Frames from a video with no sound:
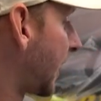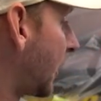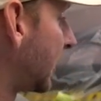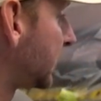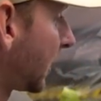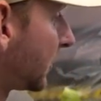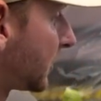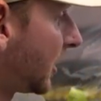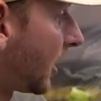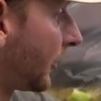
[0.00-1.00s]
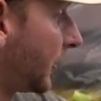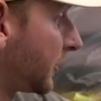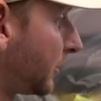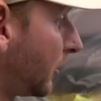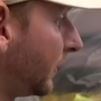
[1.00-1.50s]
Now, as you can see on
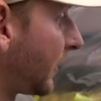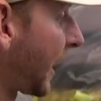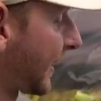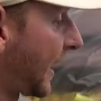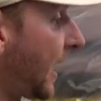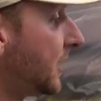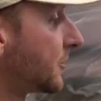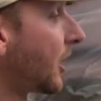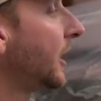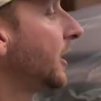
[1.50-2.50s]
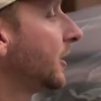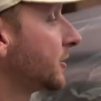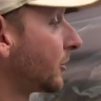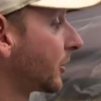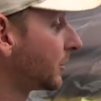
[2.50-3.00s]
this boat, we've got a haze right here,
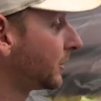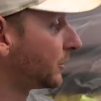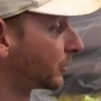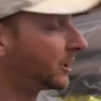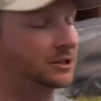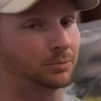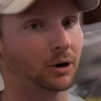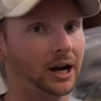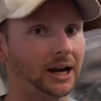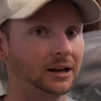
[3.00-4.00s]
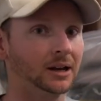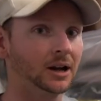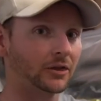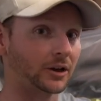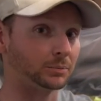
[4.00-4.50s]
so we're going to be respraying
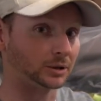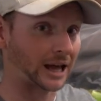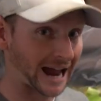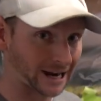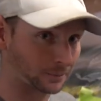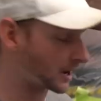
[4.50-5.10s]
the black